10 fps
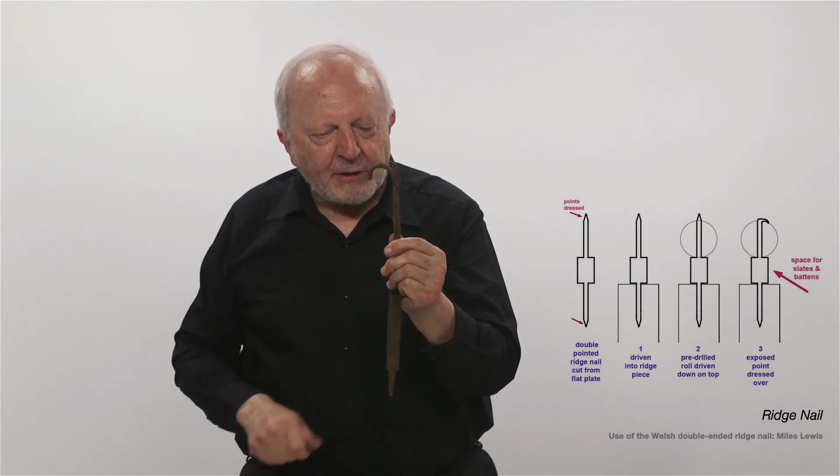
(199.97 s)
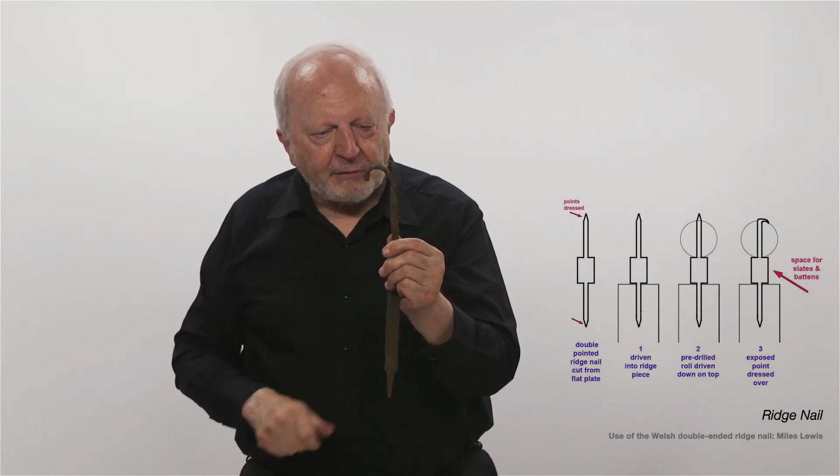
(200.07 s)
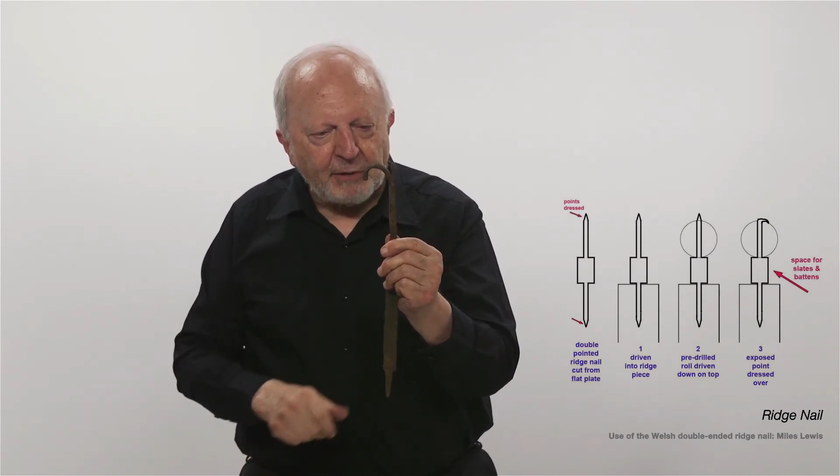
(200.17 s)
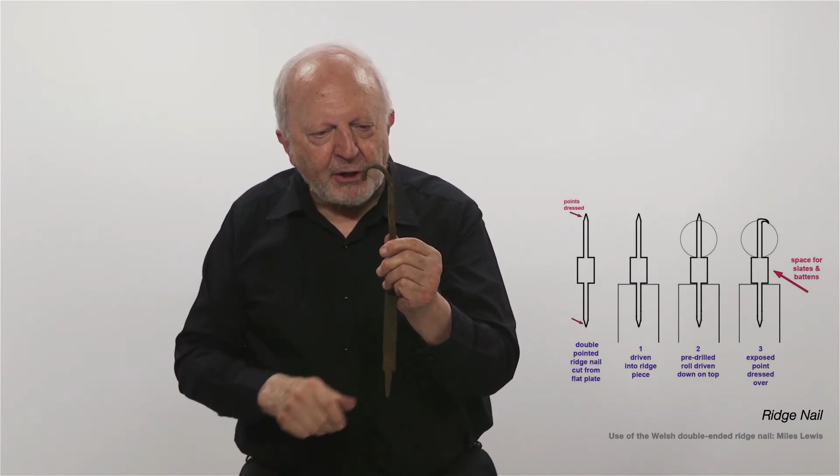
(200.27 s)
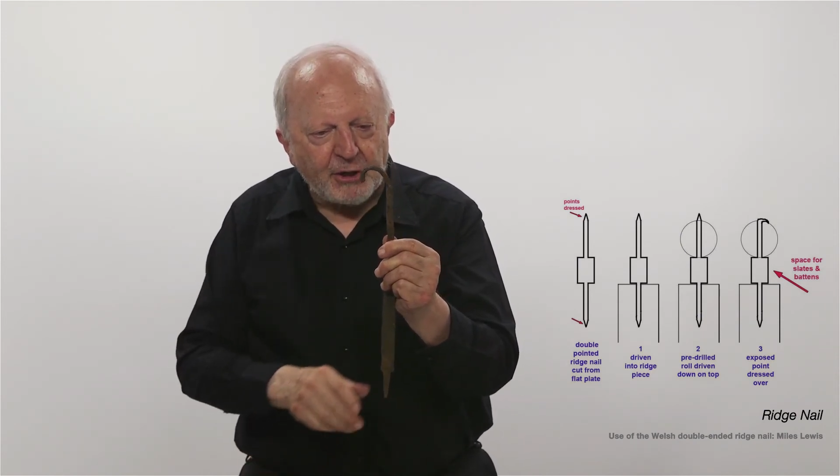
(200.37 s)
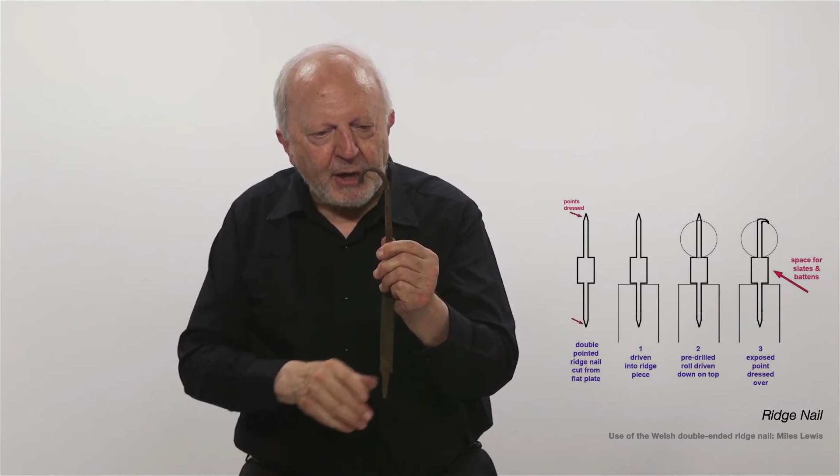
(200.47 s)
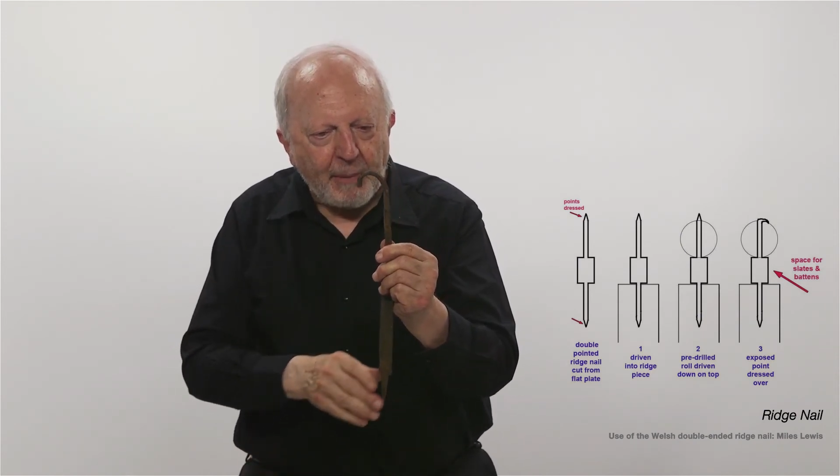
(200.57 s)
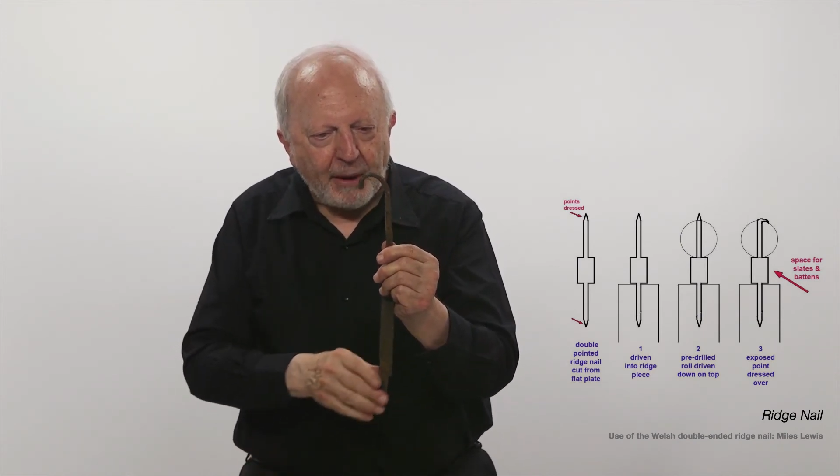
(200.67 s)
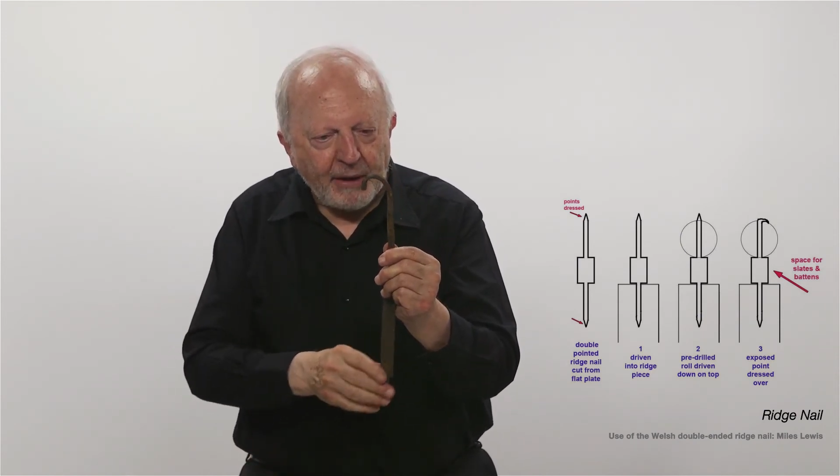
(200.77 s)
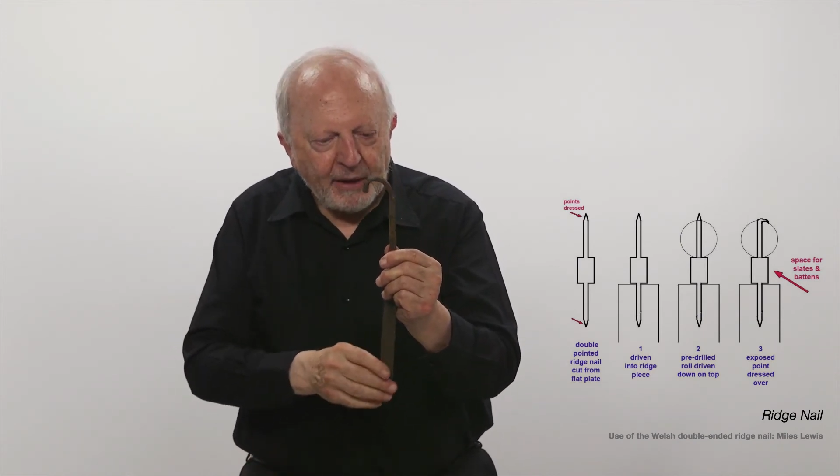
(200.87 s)
of ridge
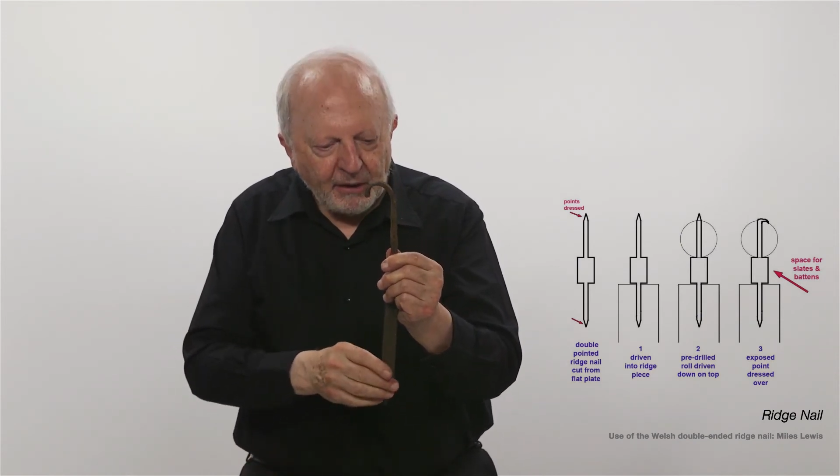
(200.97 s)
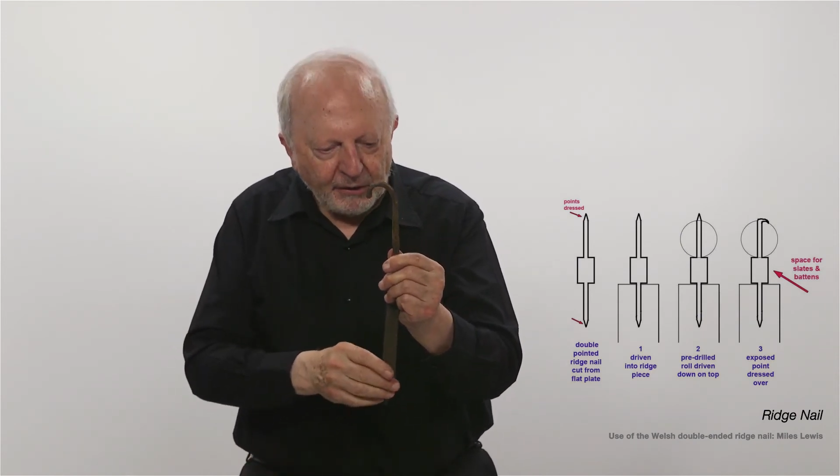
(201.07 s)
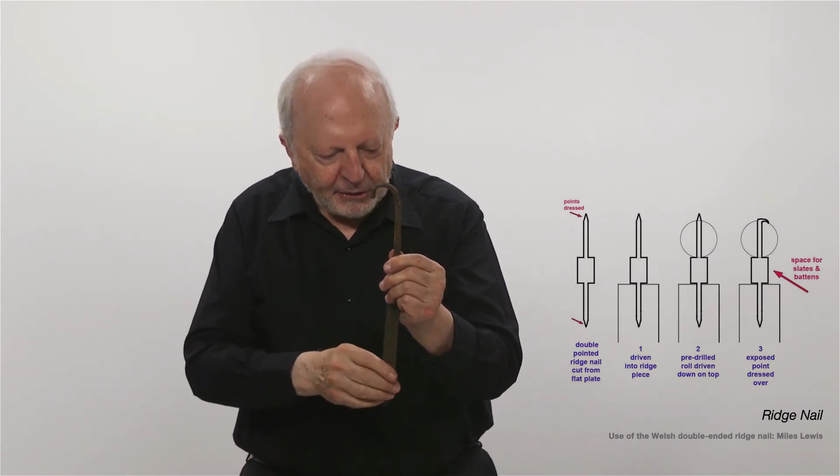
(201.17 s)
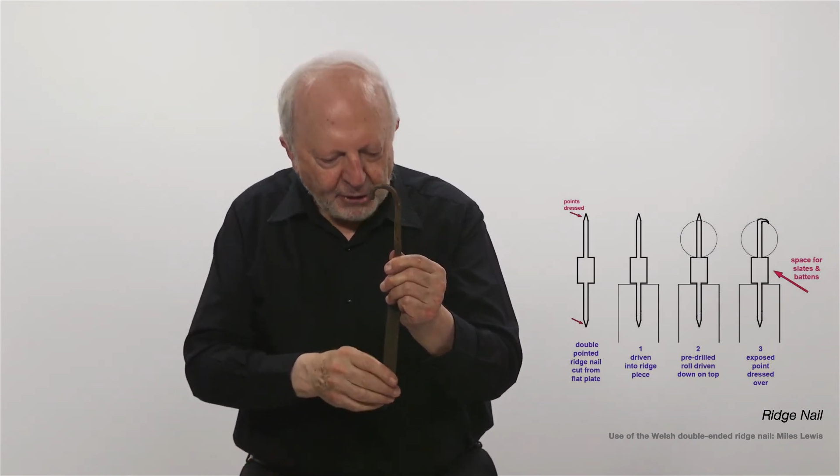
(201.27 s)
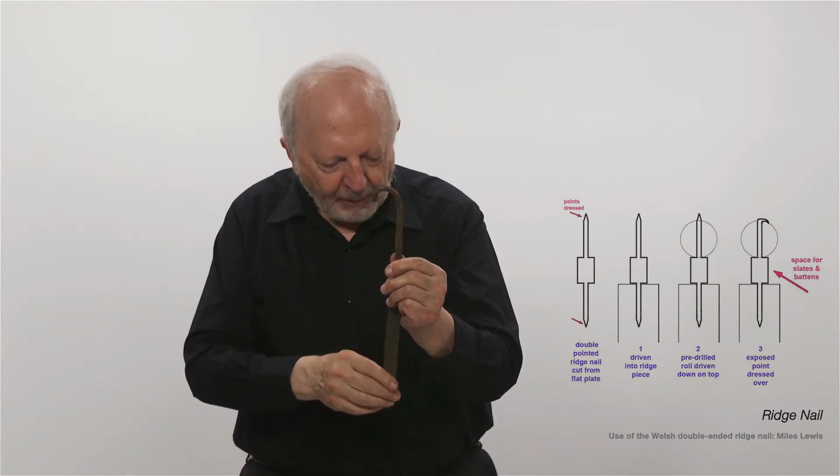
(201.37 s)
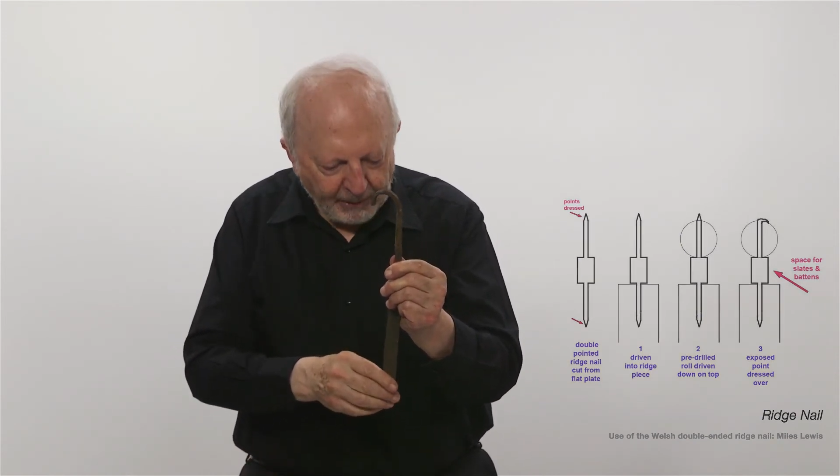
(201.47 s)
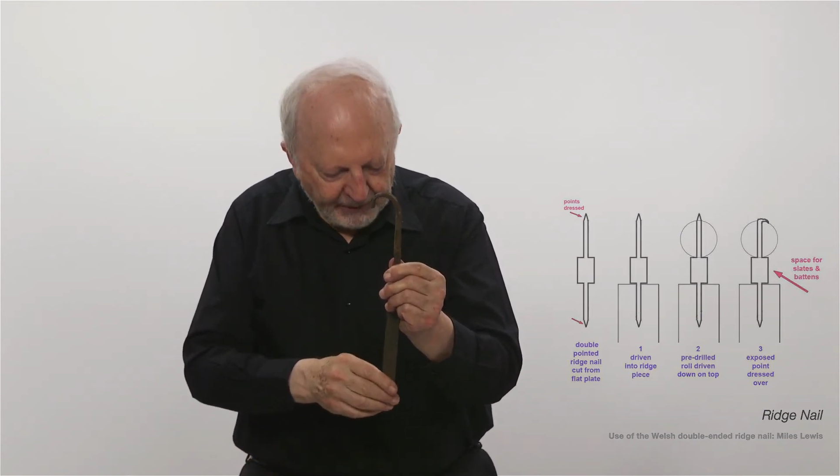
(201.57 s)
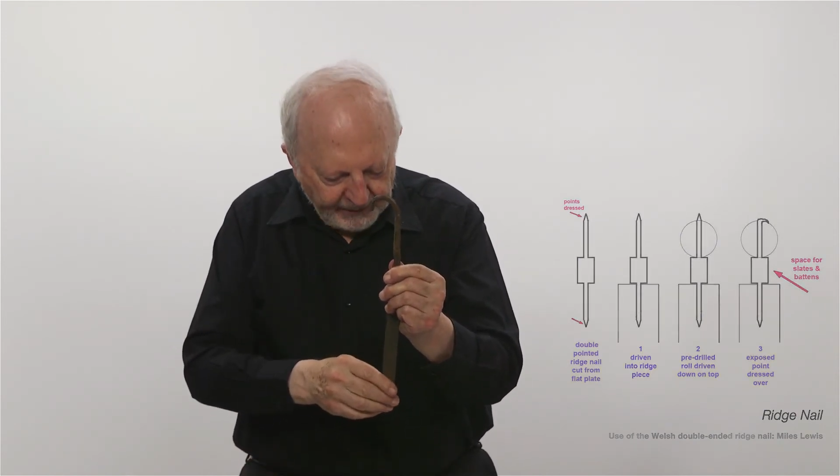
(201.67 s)
timber on the top.